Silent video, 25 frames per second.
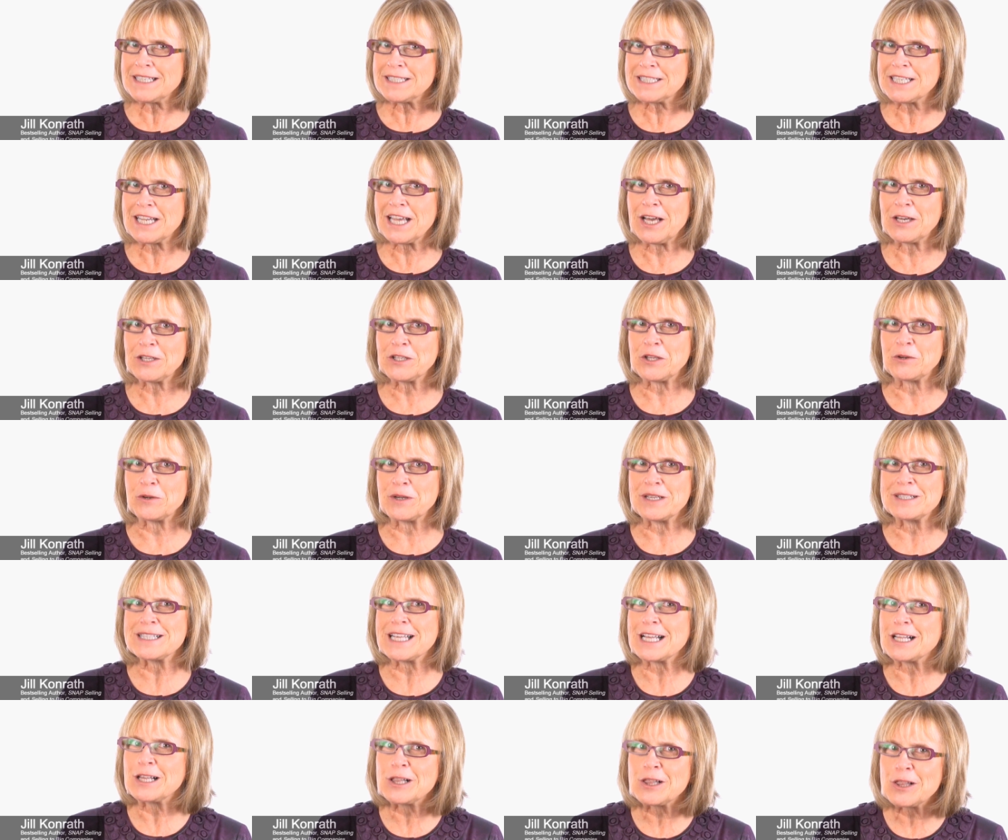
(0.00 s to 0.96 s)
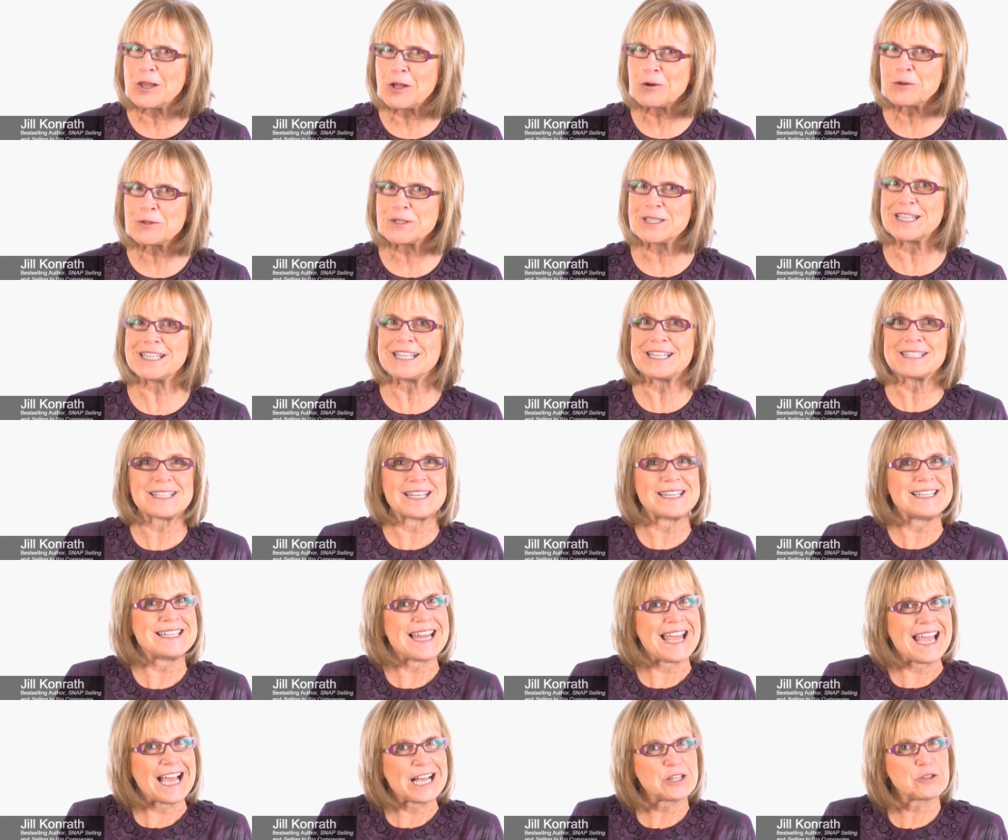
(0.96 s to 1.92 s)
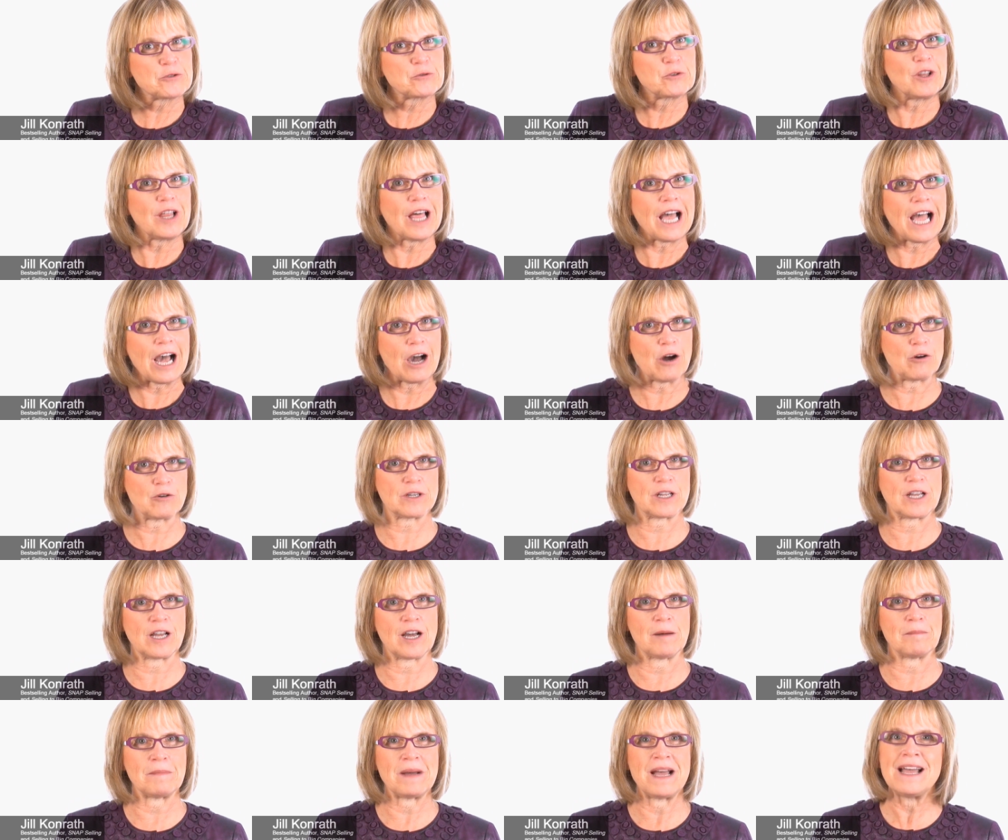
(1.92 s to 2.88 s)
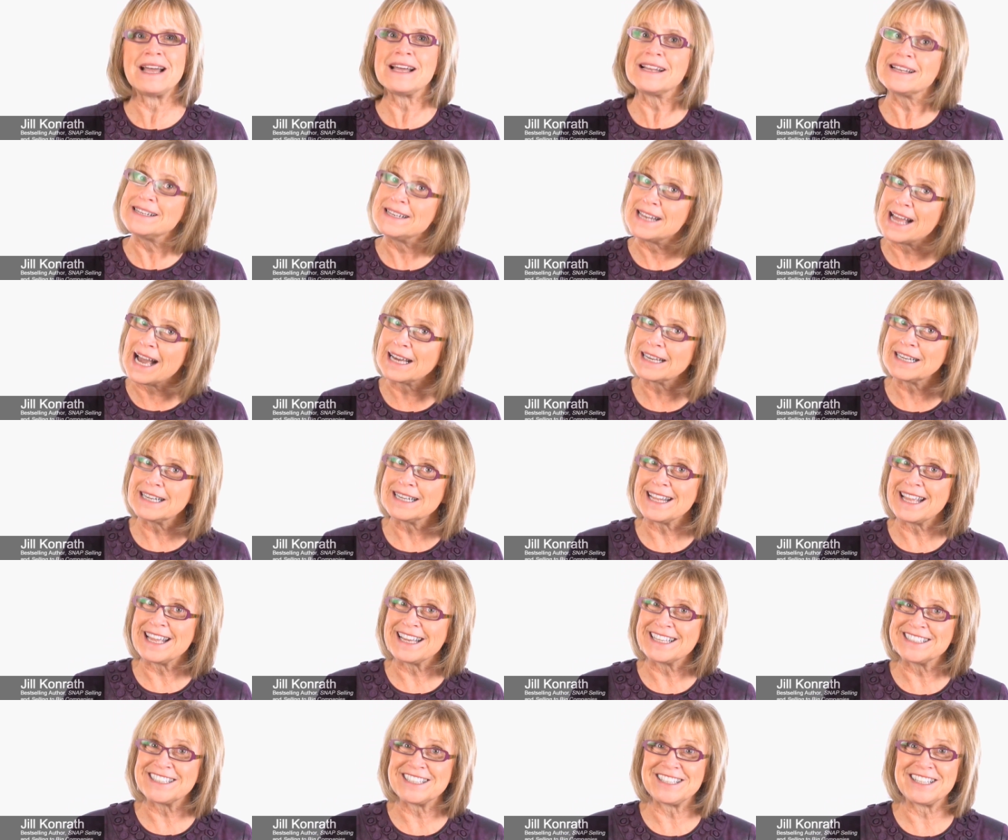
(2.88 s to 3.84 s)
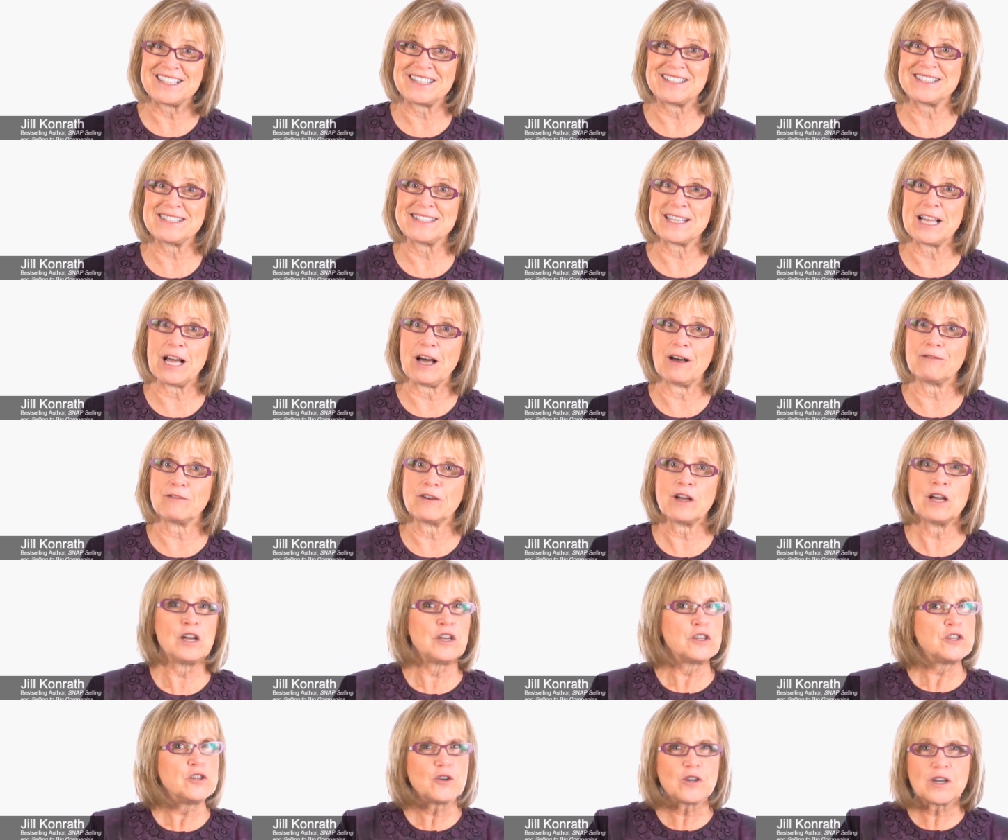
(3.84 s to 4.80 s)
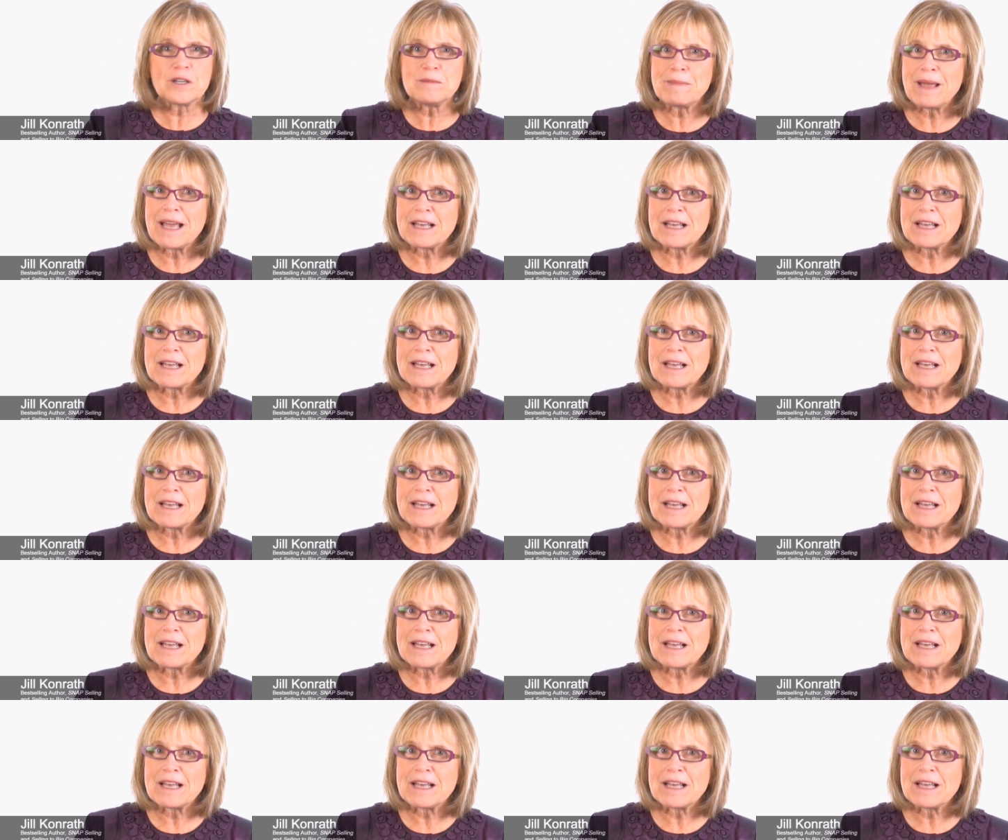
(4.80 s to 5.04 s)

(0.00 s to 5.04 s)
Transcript: to tell you is that closing is a natural outcome, not an end in itself. You can